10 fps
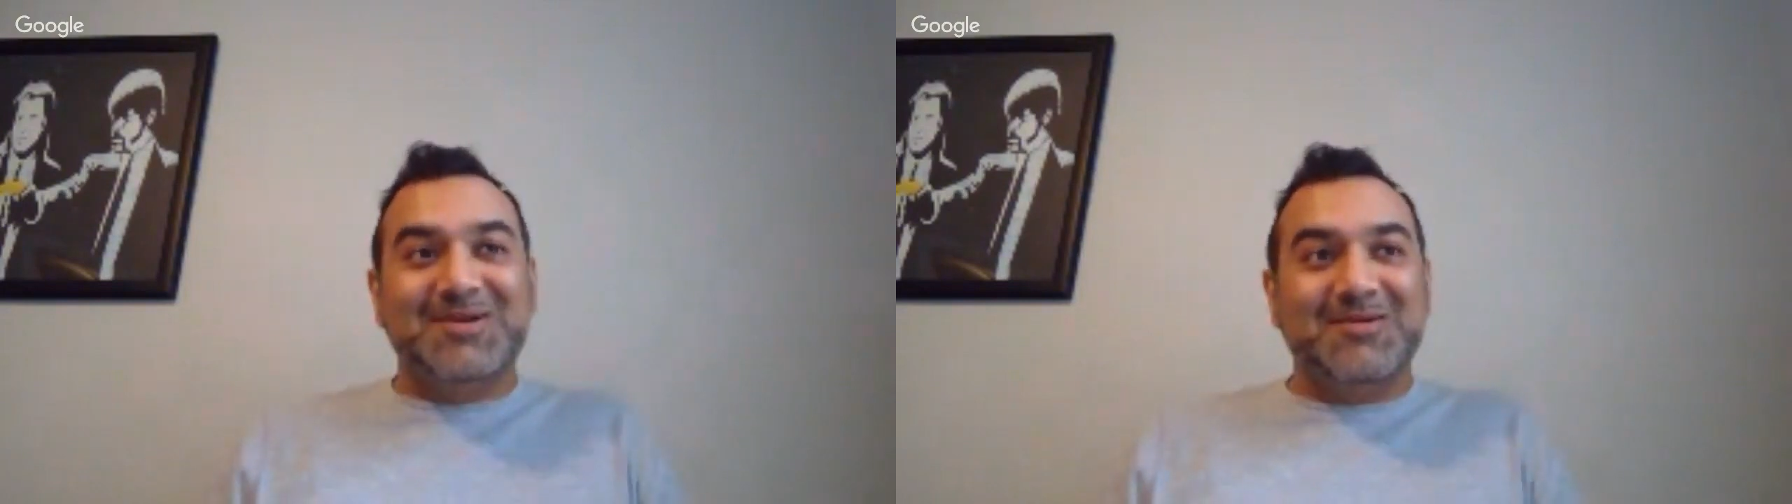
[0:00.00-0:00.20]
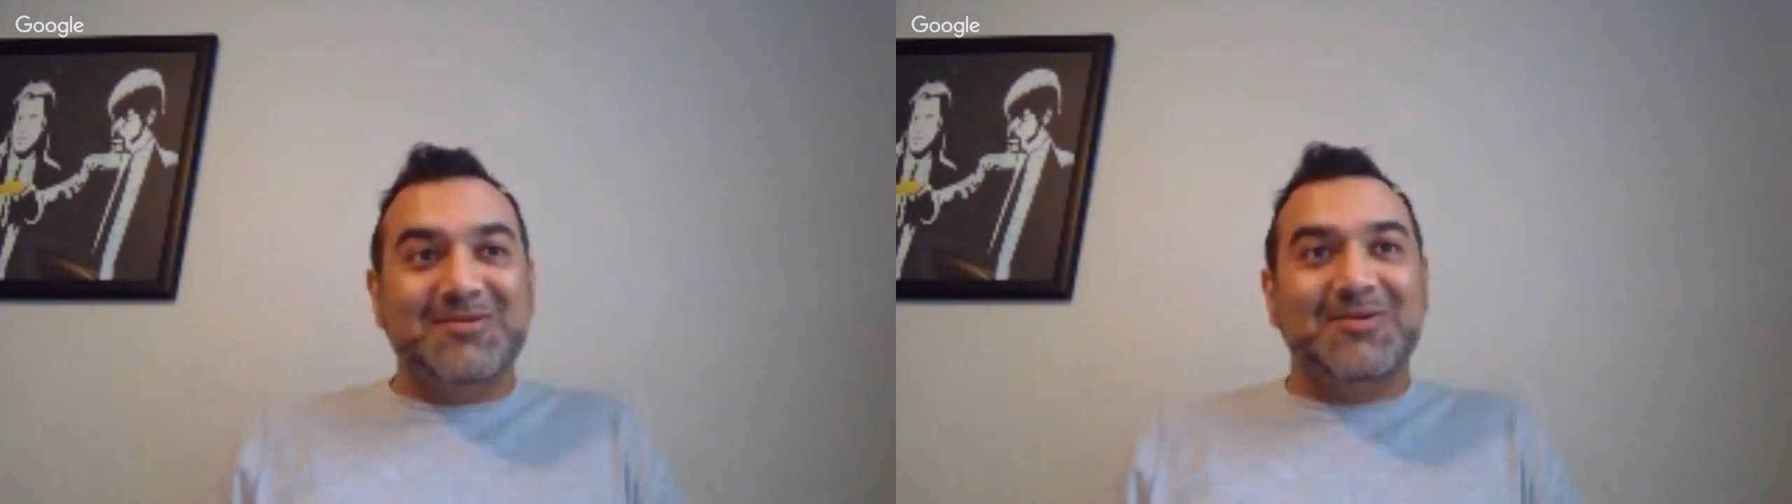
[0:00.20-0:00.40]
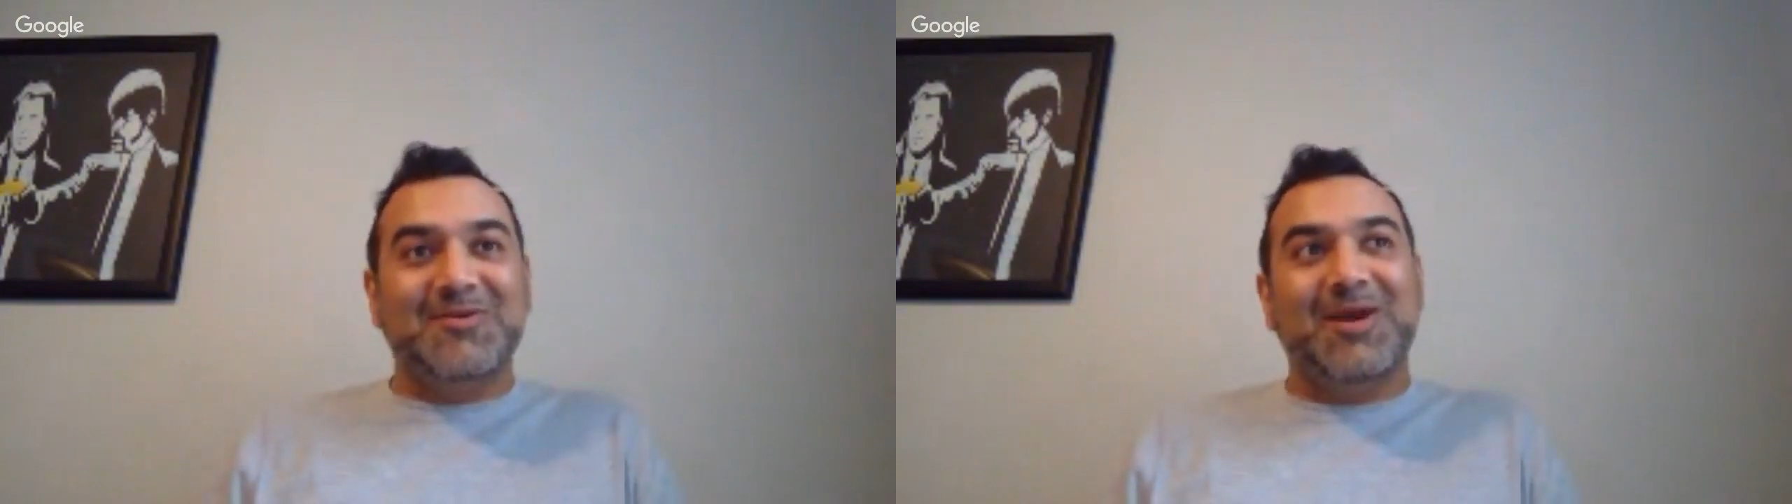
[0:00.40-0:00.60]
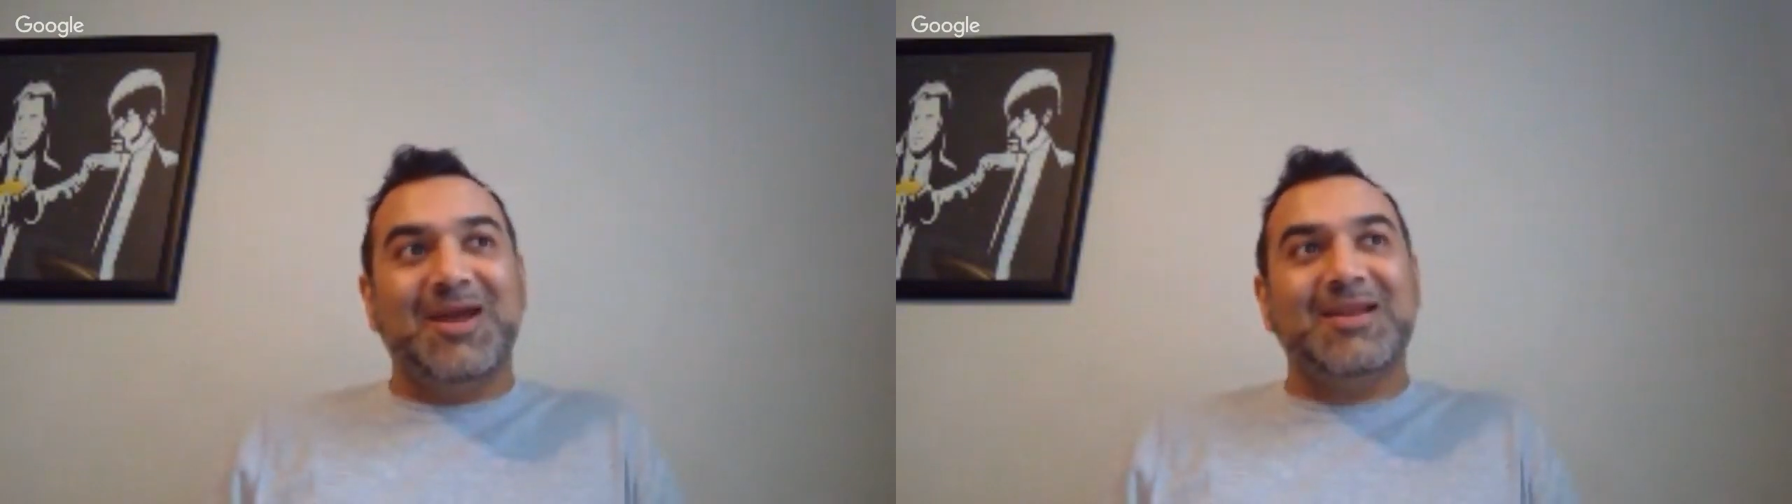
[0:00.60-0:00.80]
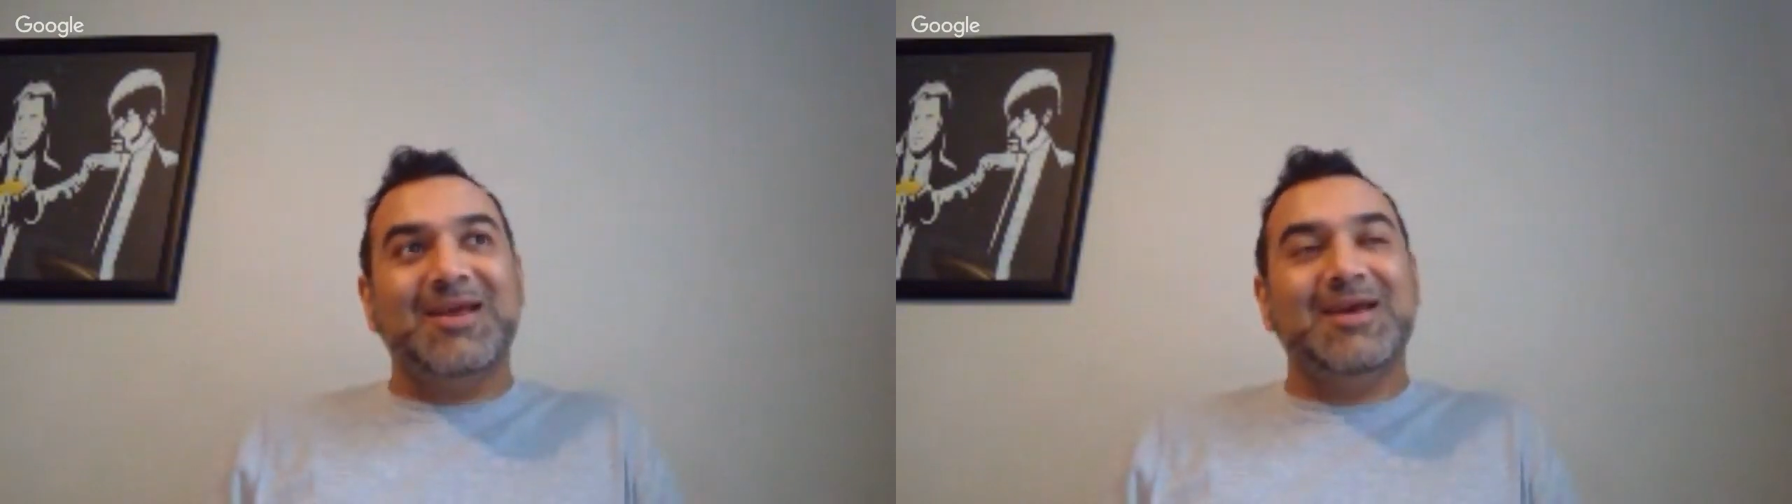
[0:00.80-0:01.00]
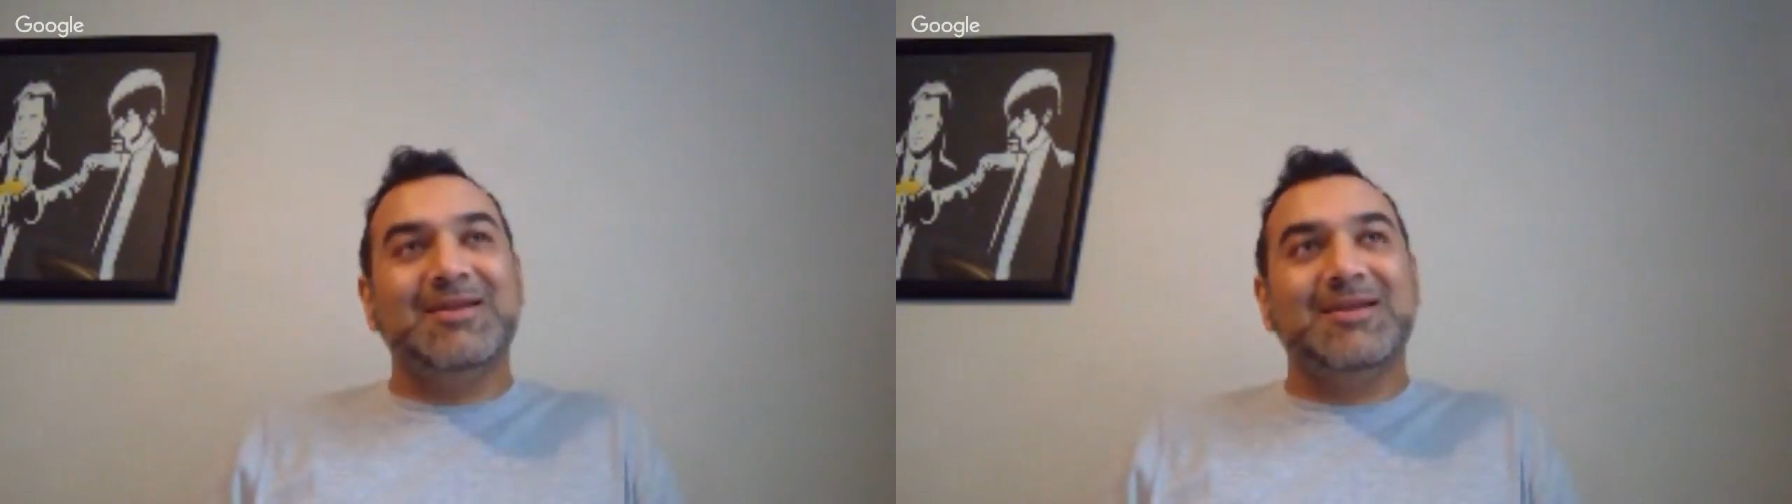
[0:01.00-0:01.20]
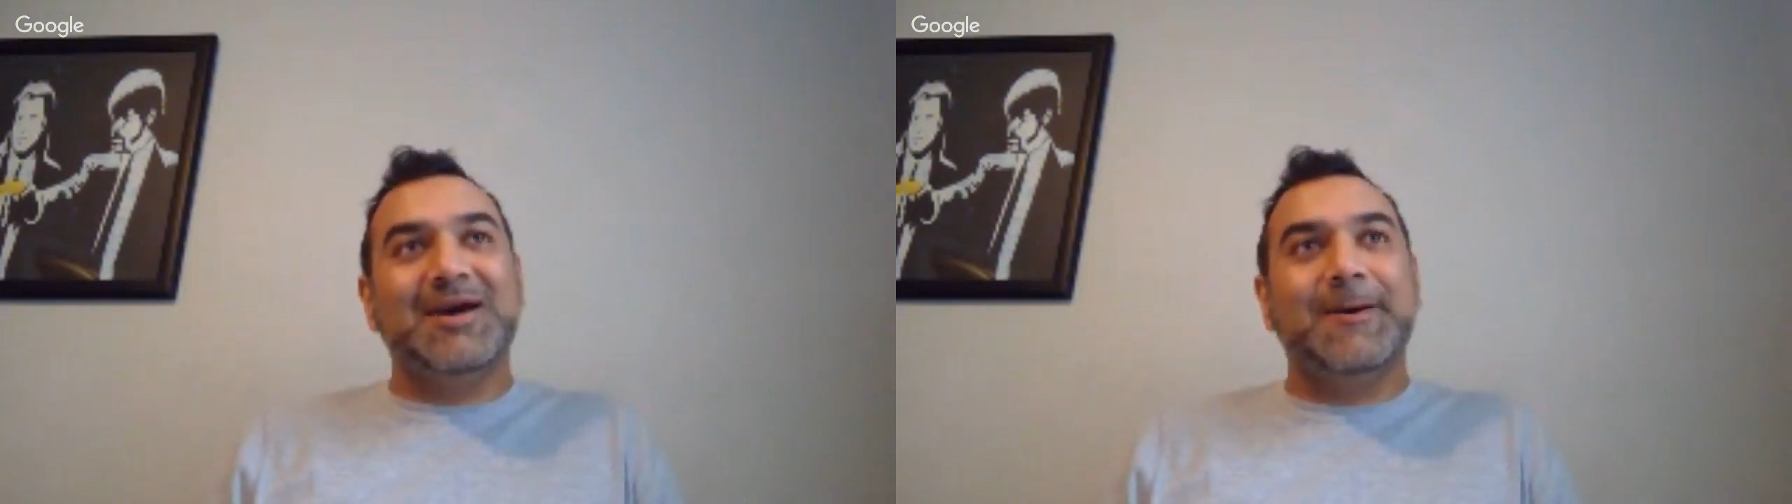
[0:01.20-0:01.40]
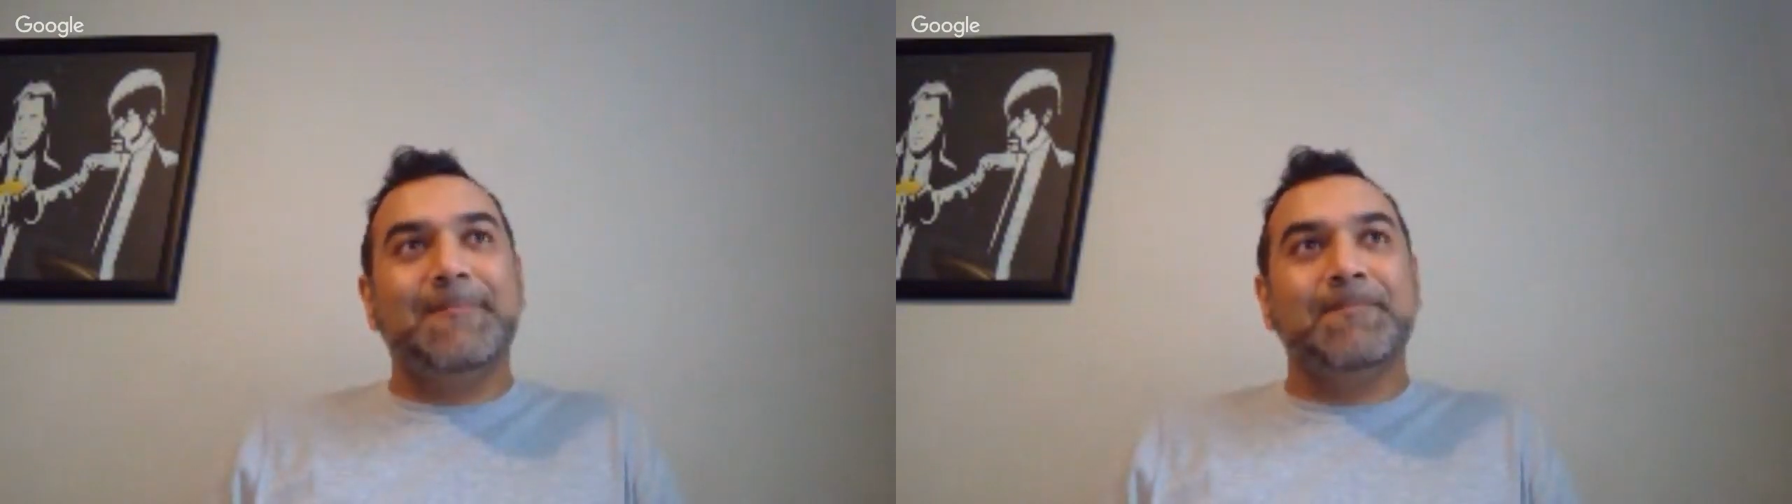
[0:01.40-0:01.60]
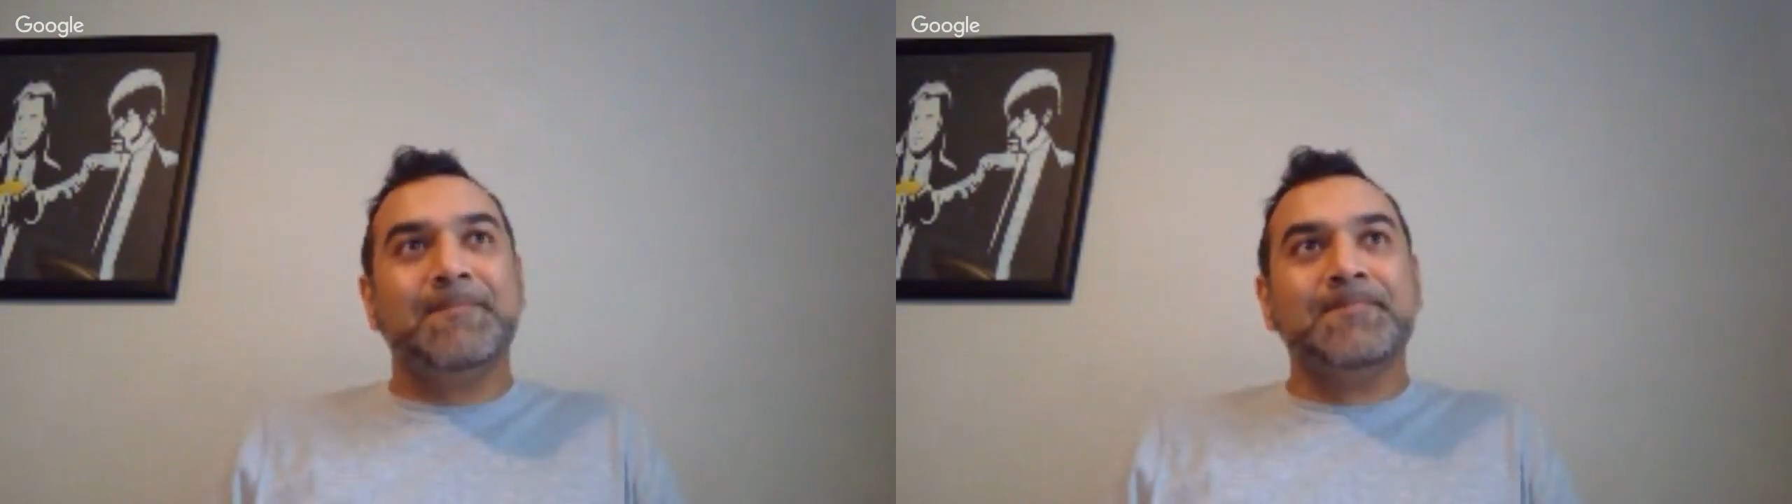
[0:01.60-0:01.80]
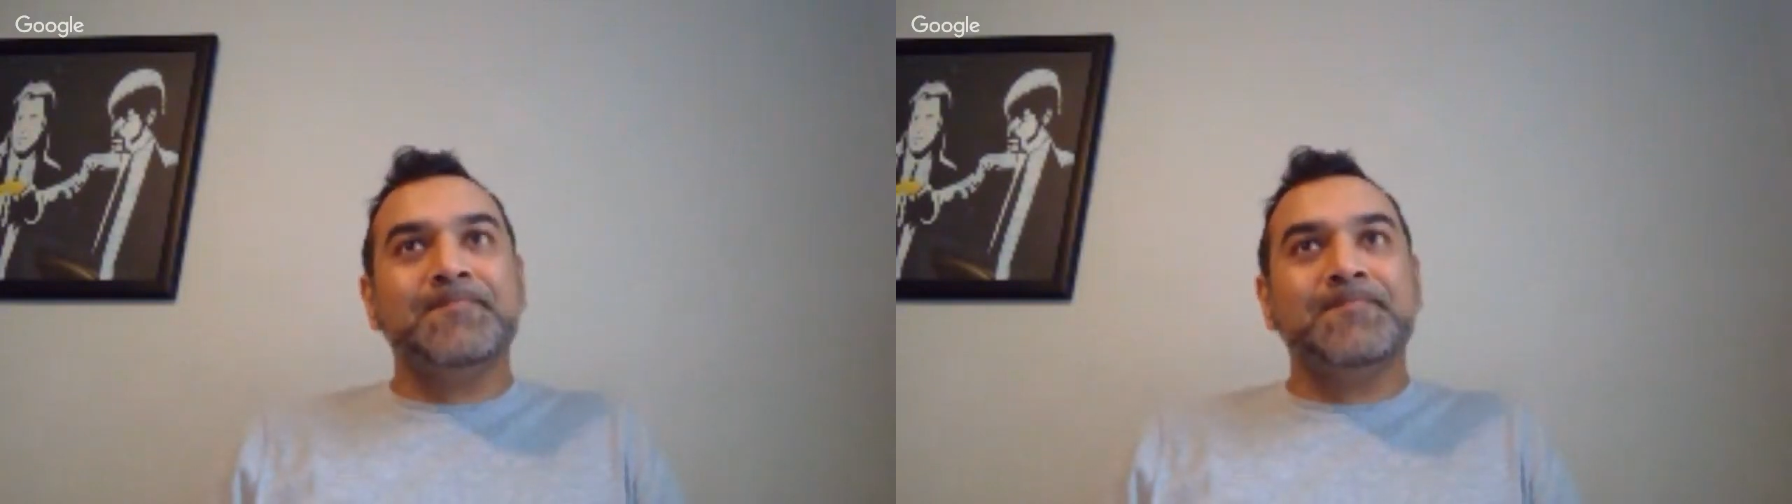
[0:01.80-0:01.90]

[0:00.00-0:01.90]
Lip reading: They're great. And